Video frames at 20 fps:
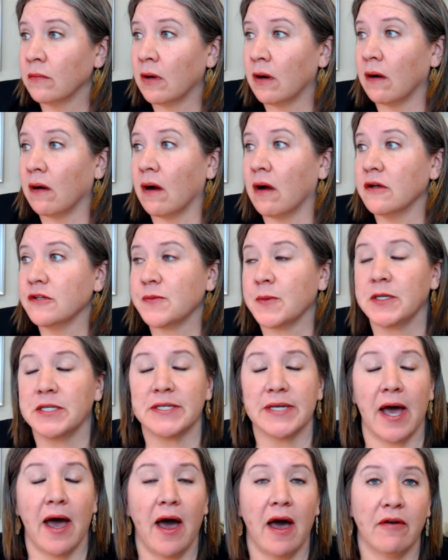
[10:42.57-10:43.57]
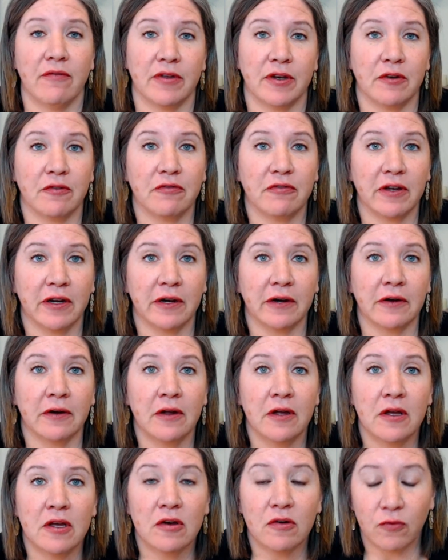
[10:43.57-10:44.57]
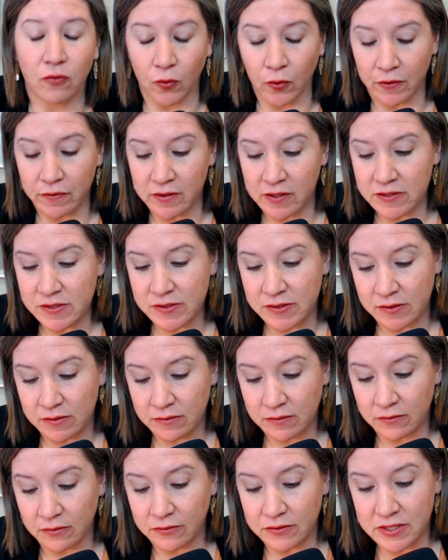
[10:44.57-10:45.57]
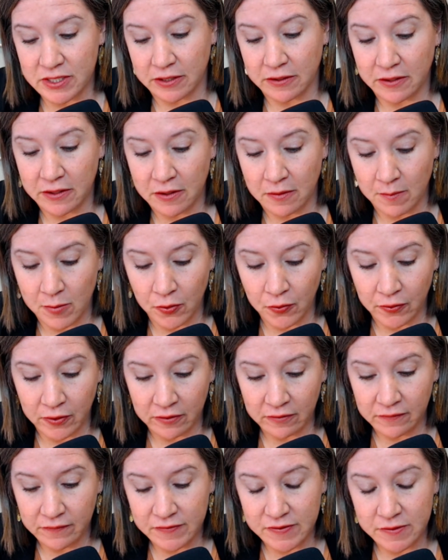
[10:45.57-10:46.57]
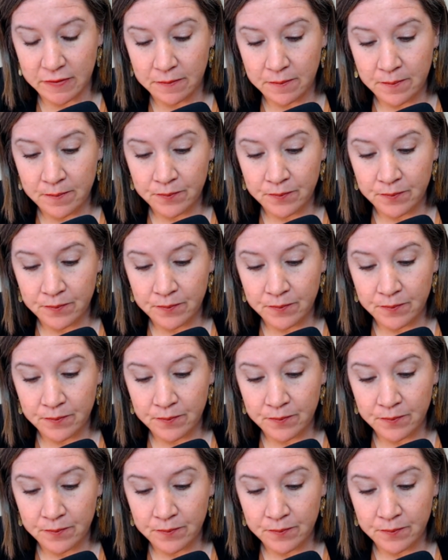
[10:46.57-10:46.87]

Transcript: her husband to have an affair for these ulterior motives.